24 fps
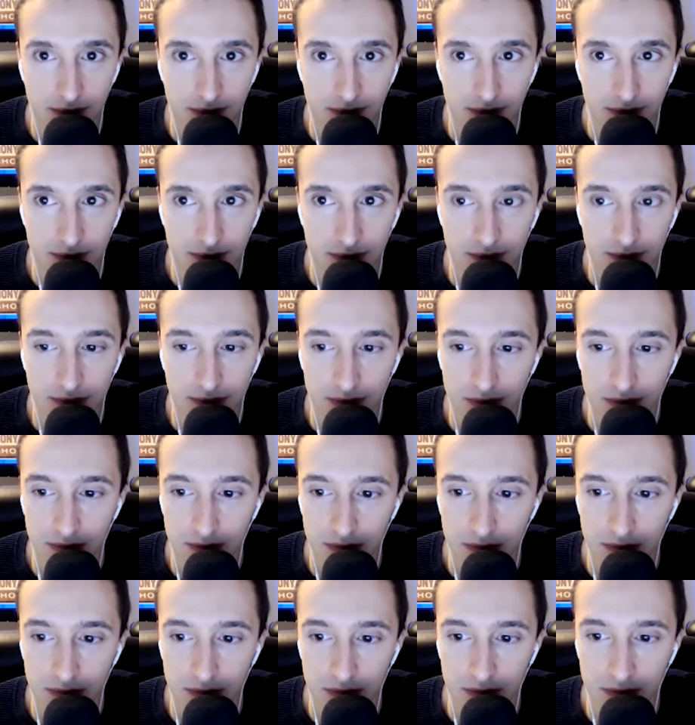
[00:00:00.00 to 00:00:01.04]

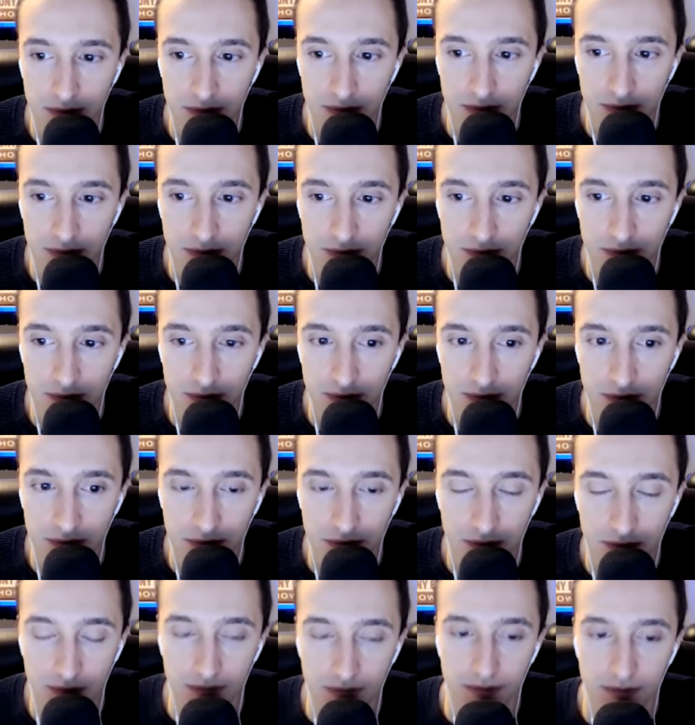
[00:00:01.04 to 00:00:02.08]

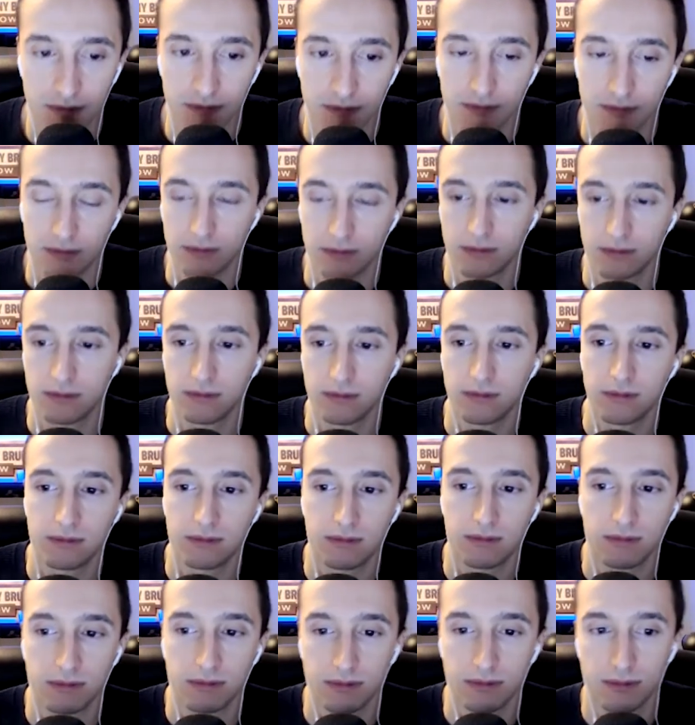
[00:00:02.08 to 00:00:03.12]

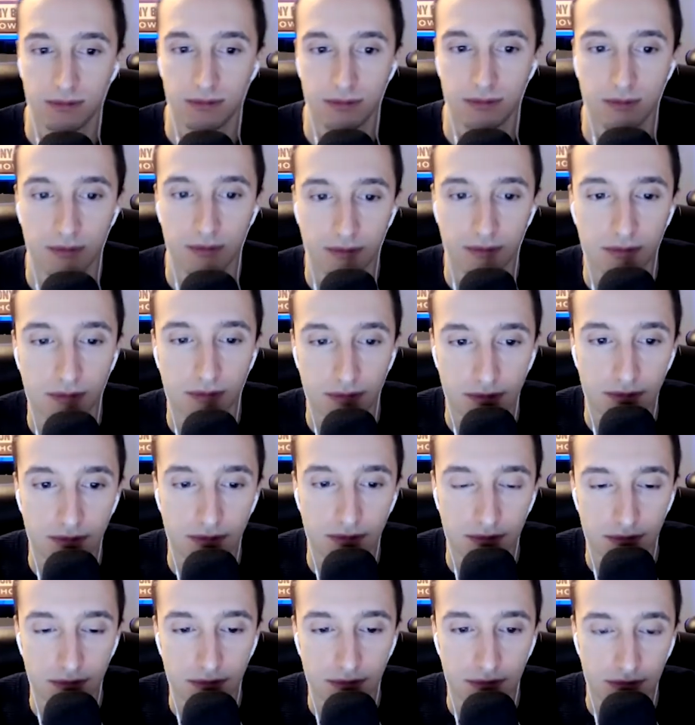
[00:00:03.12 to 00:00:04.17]

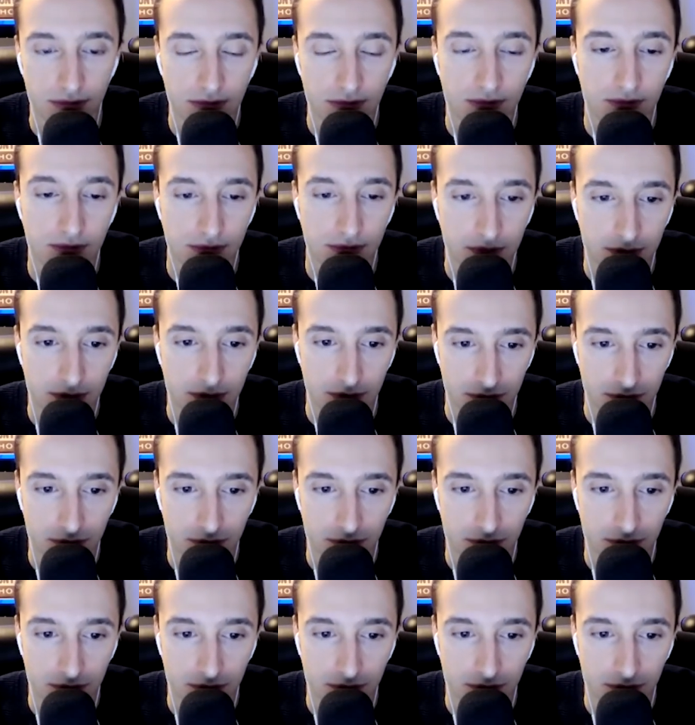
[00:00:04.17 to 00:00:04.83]
[no speech]